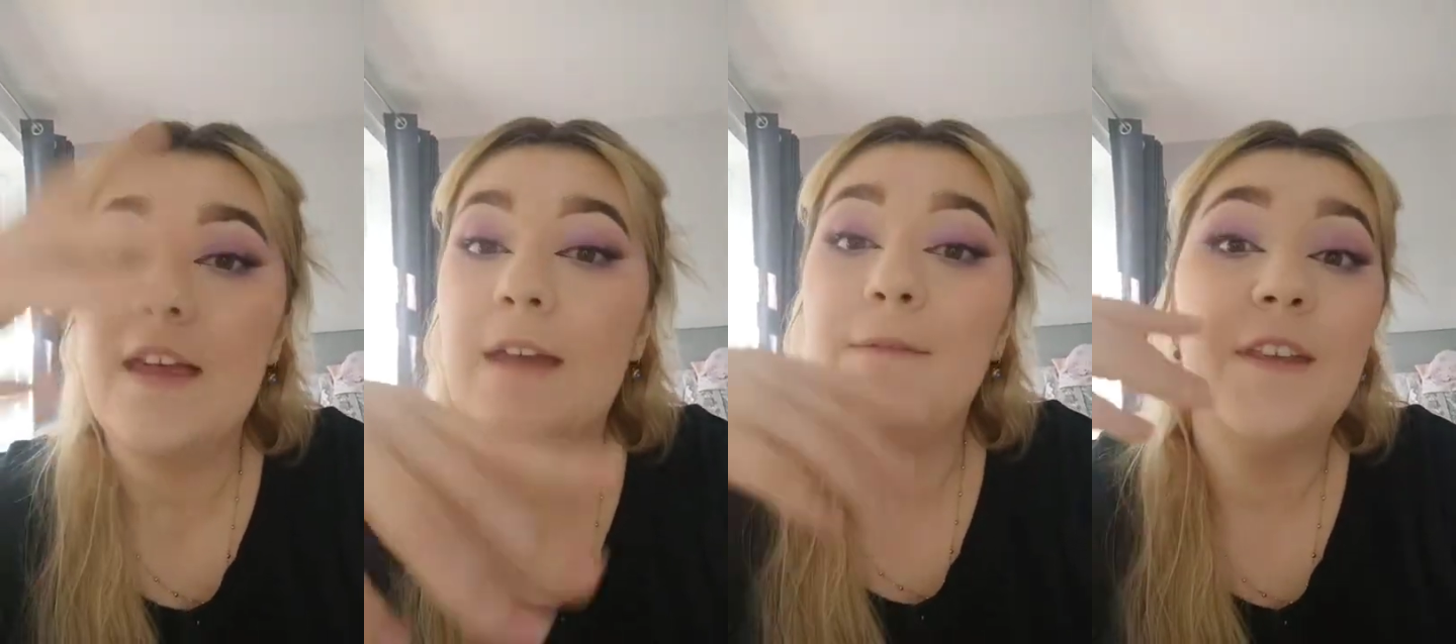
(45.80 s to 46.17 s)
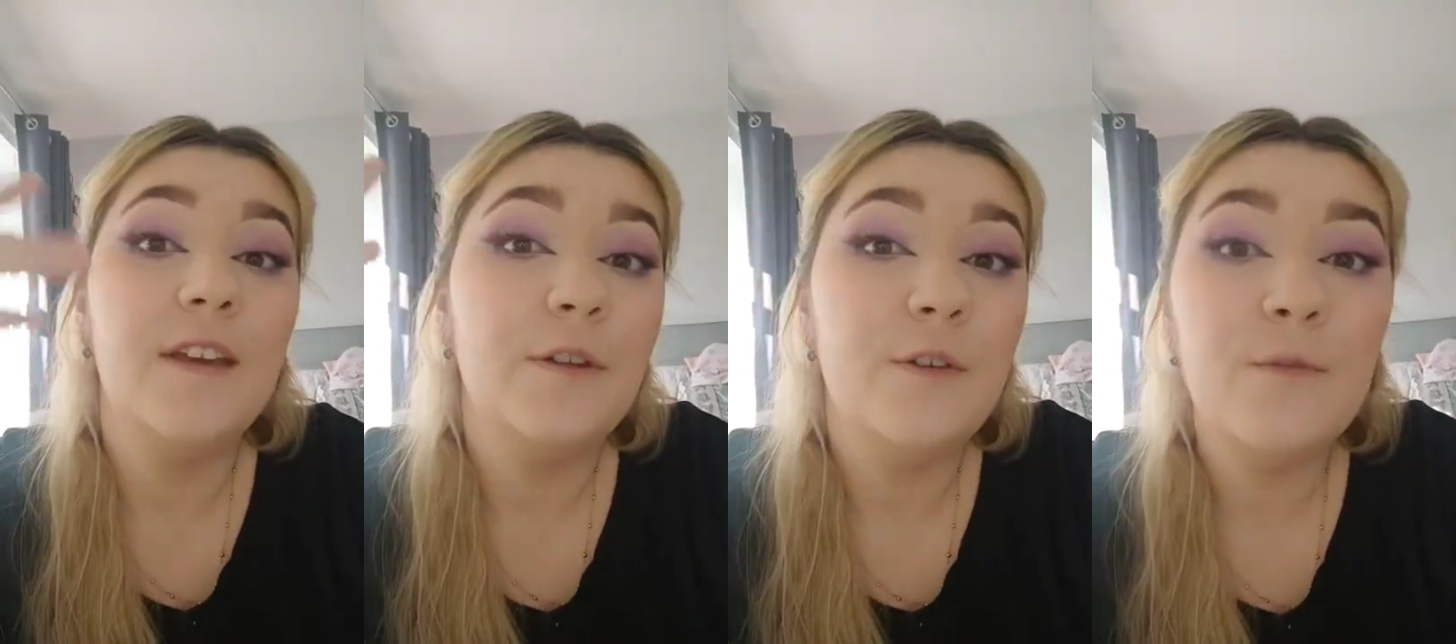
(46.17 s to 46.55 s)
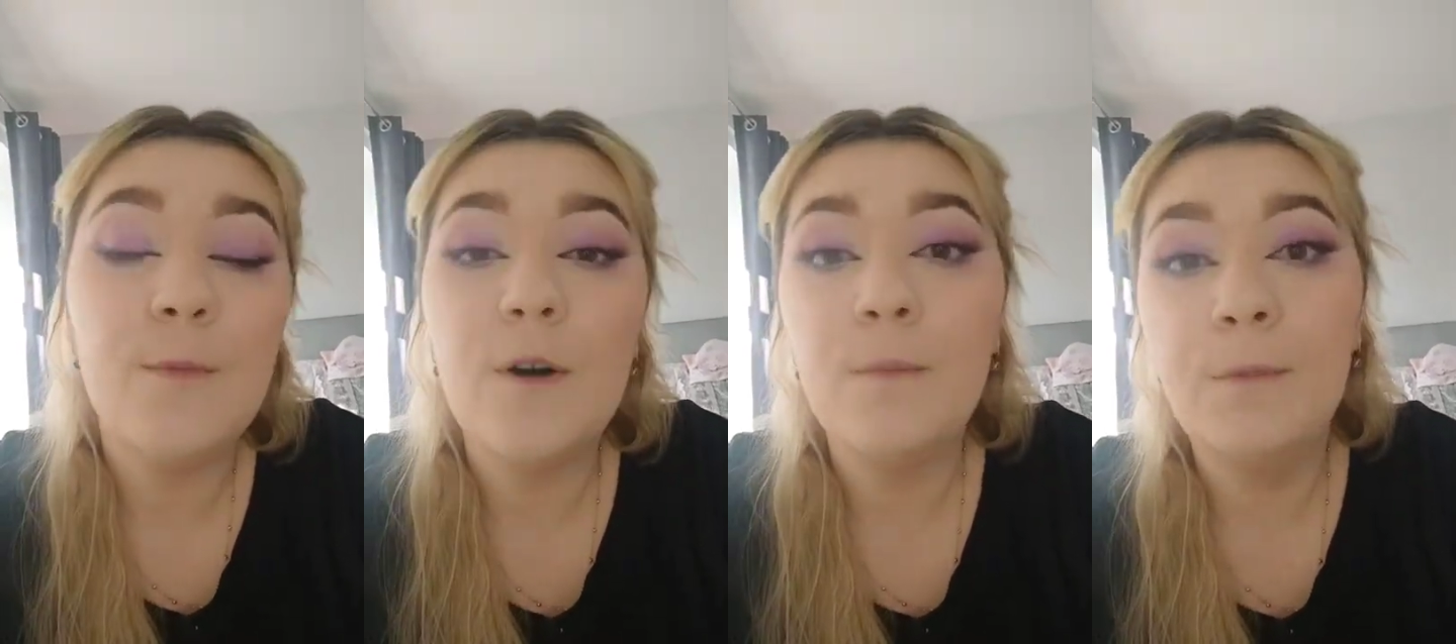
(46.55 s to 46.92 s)
If they look
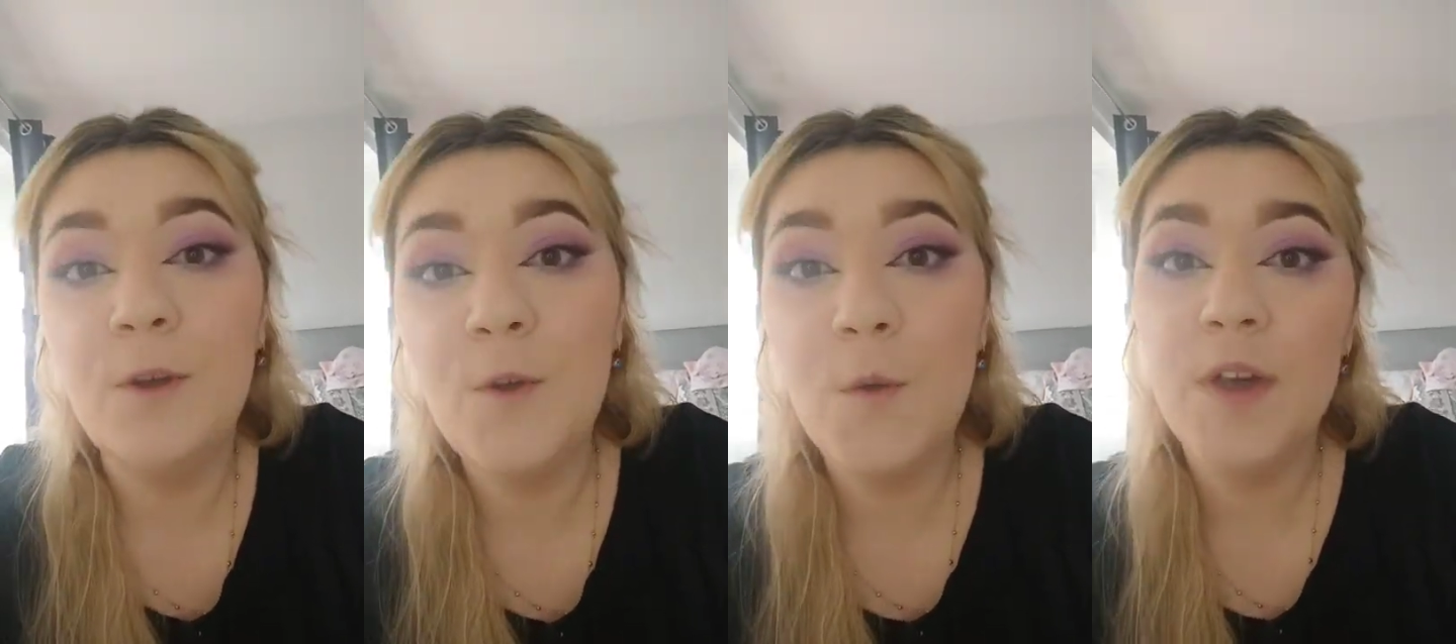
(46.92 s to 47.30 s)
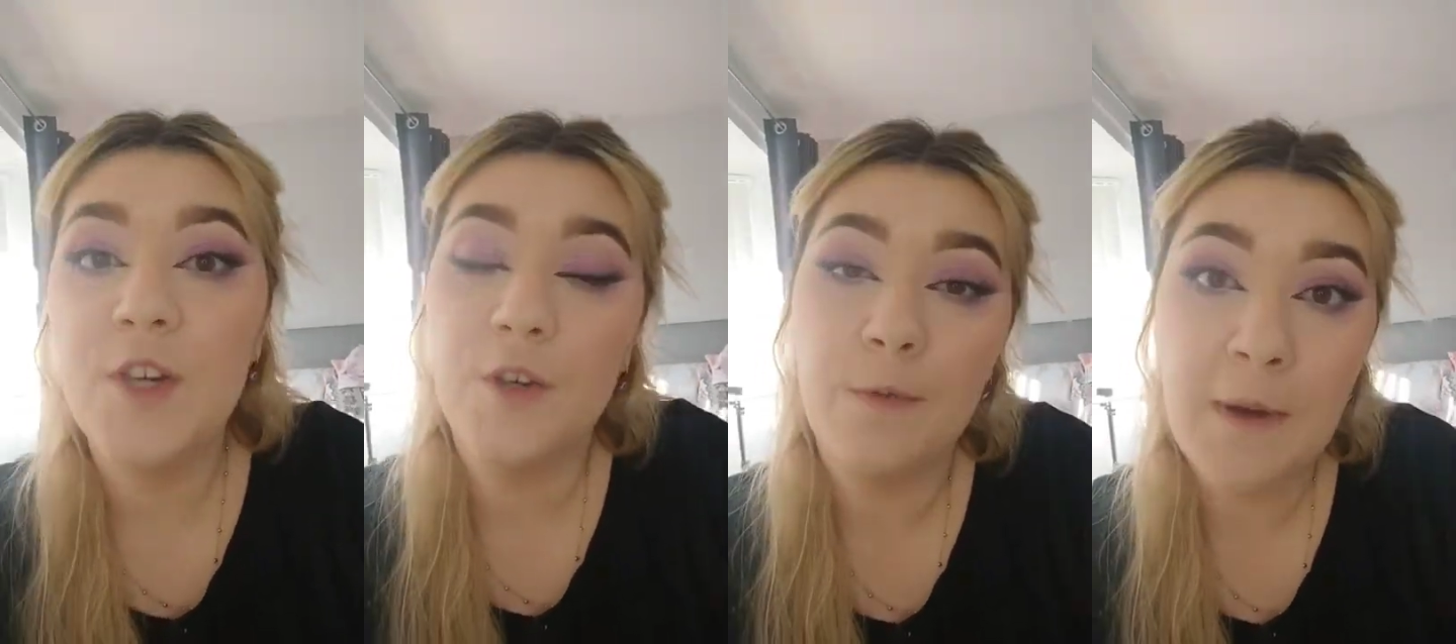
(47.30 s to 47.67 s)
more bluish or